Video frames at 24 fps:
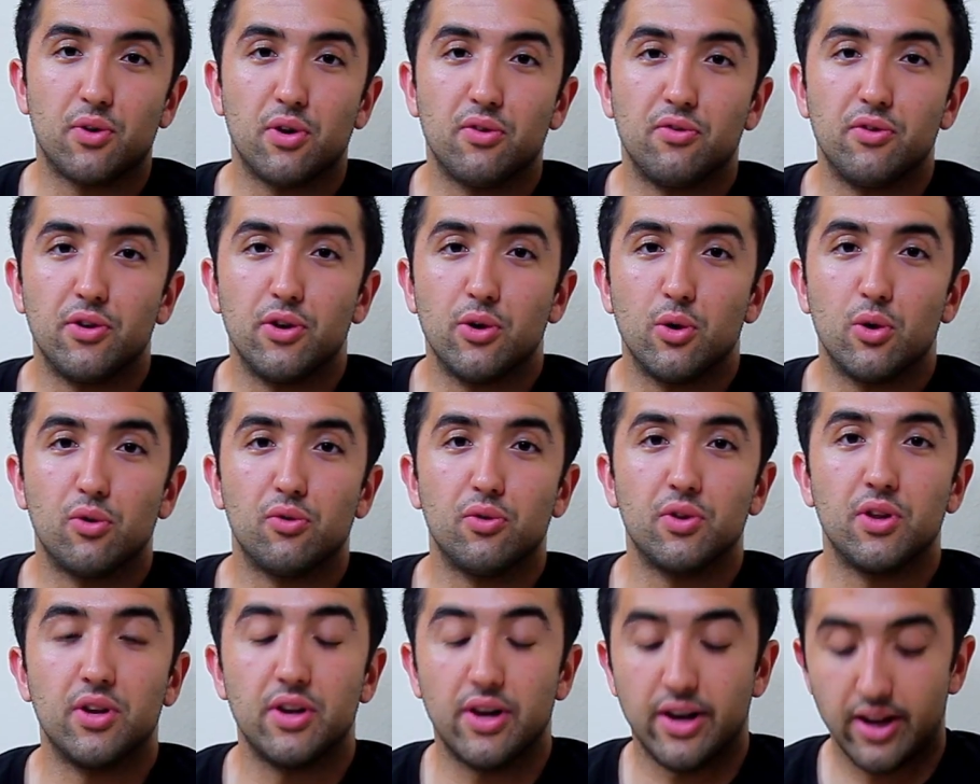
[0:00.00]
our video
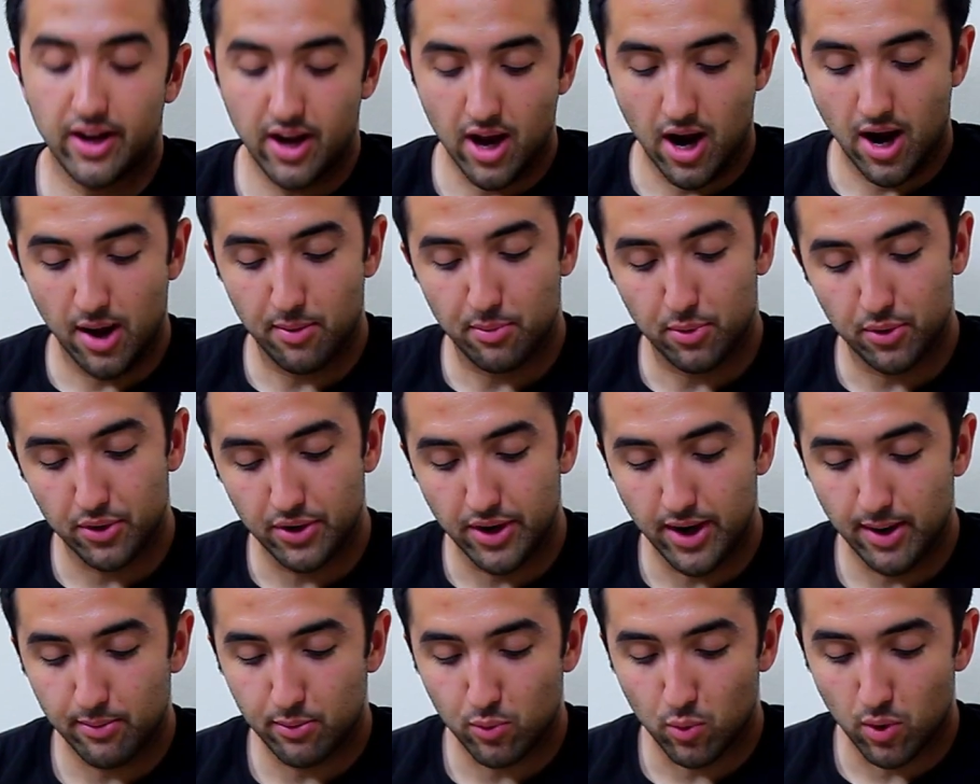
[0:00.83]
over the Nike
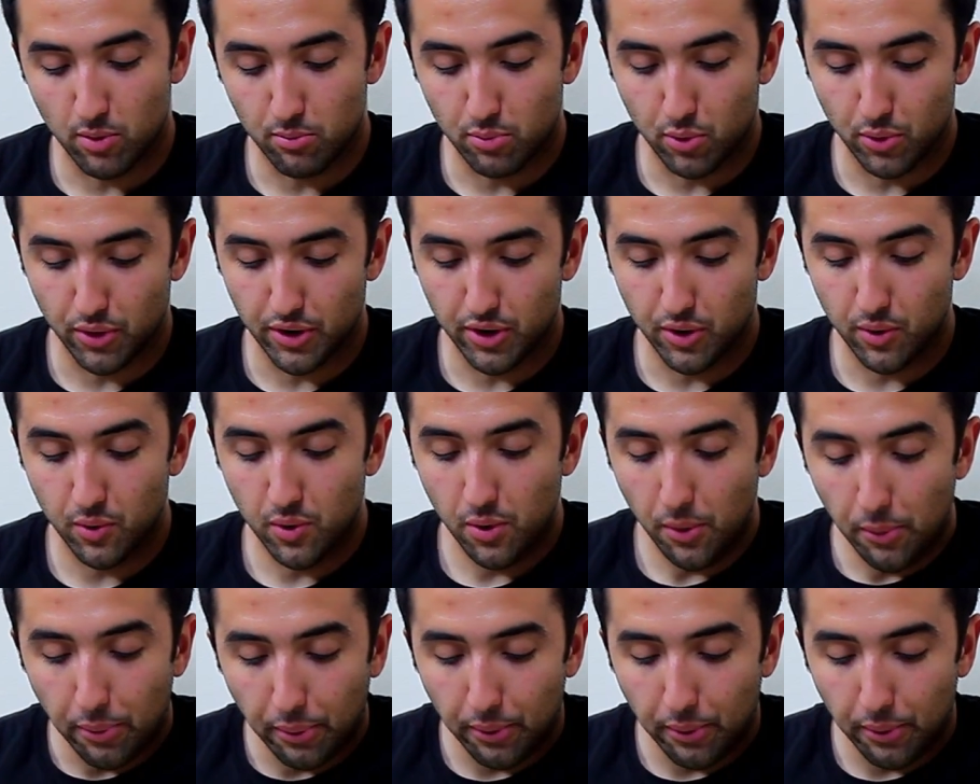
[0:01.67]
HyperAdapt 1.0.